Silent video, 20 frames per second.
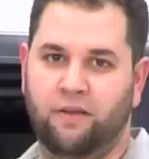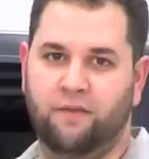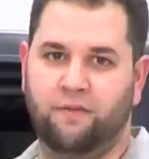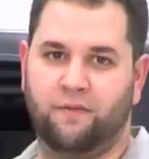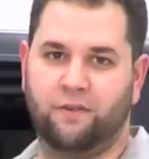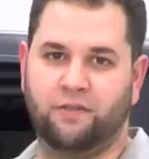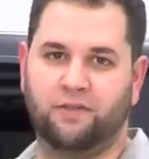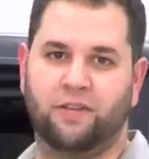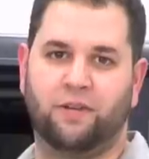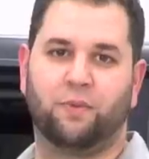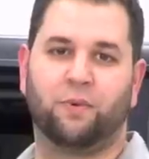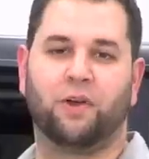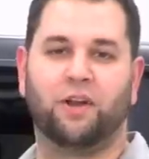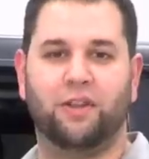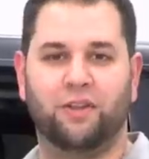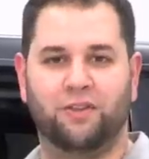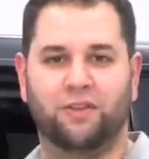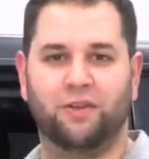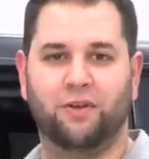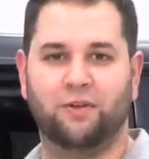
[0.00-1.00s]
First thing we're
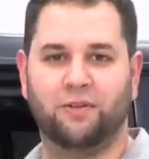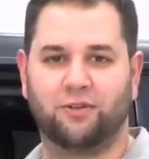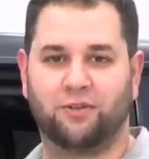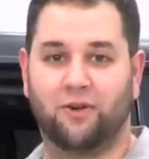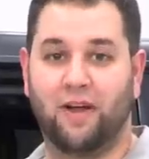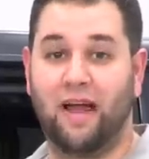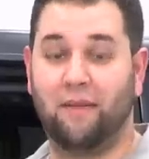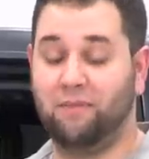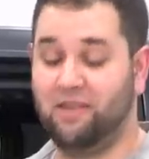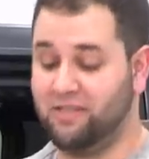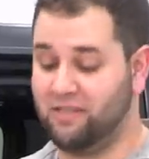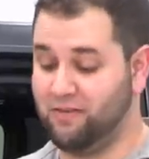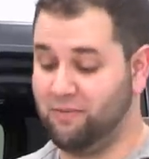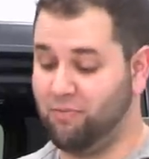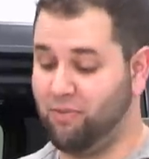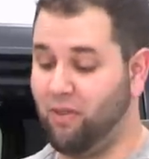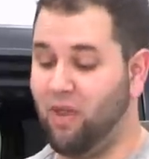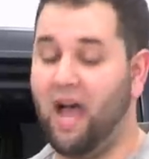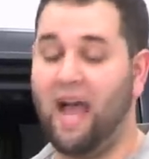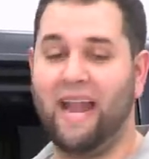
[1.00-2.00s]
gonna do is grab the
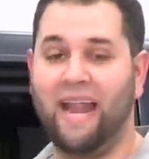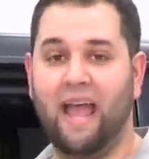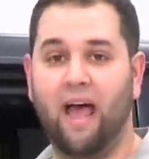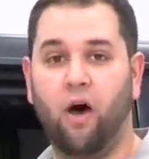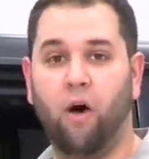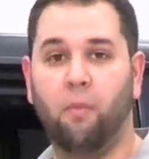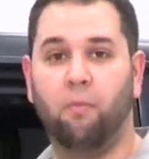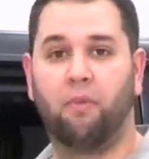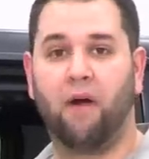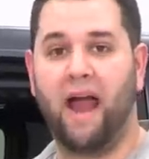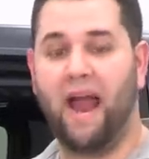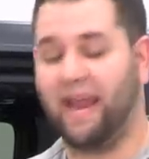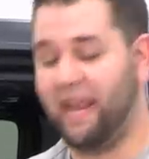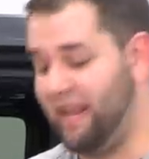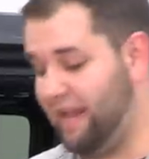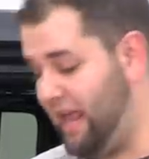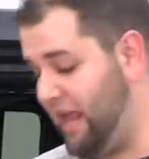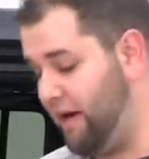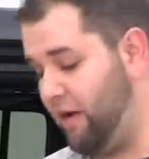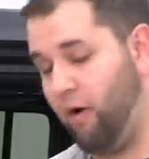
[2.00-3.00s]
supplied L
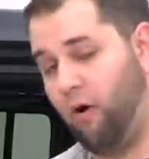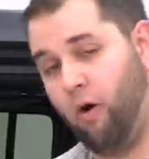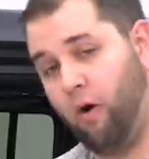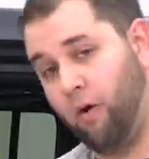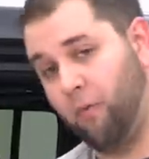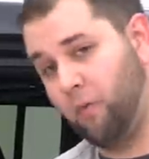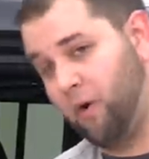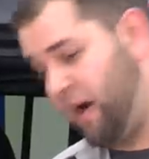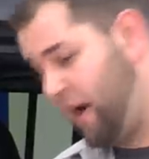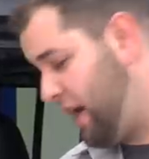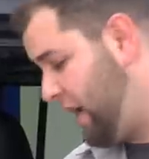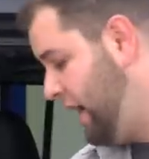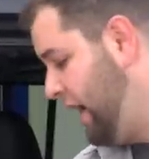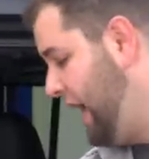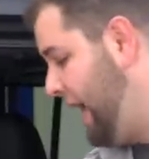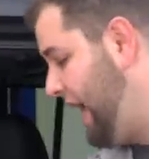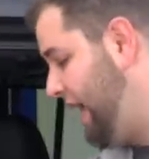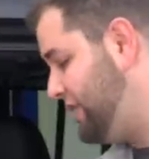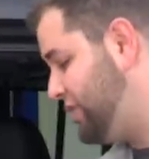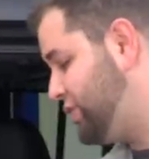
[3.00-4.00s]
bracket and hardware
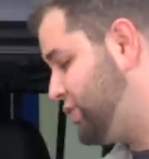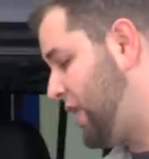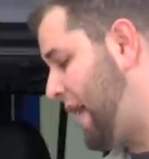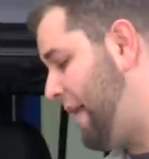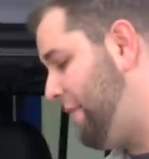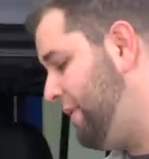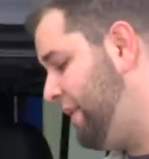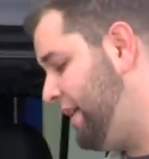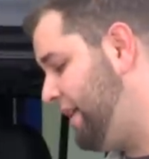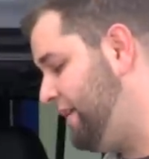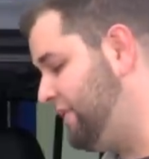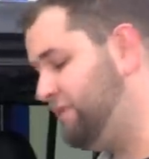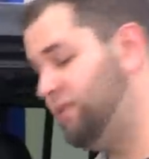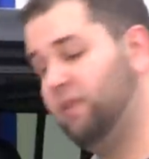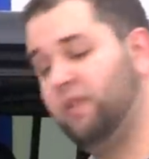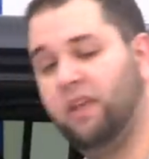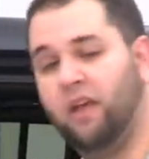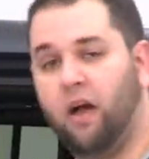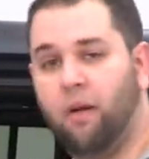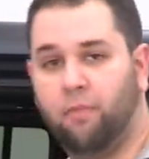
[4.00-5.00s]
and drop it
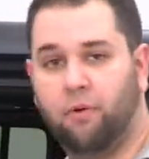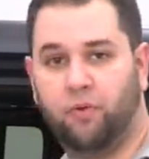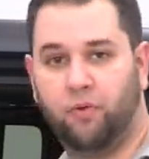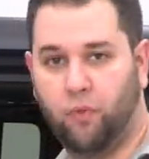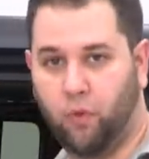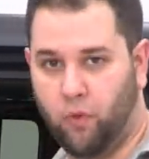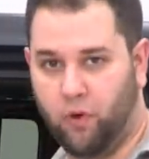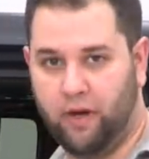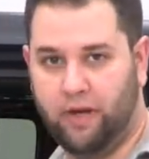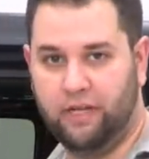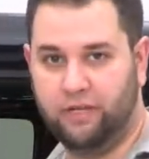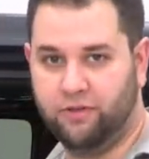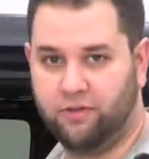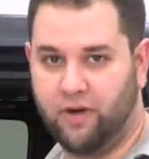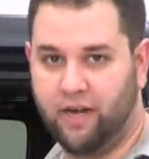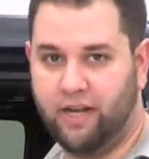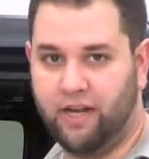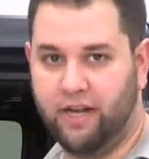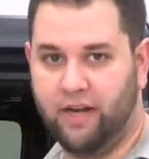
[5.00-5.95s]
into the upper door hinge right